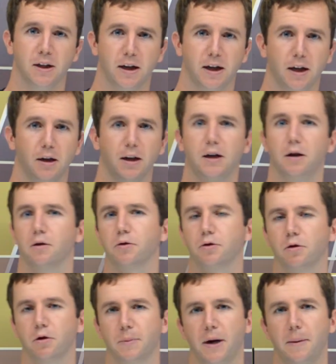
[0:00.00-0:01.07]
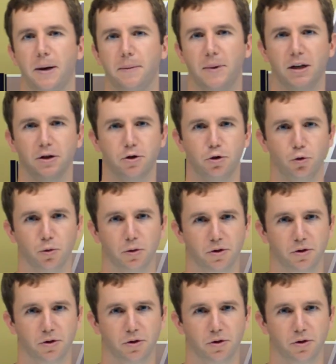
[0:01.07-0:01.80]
and any other tournament I might make it to.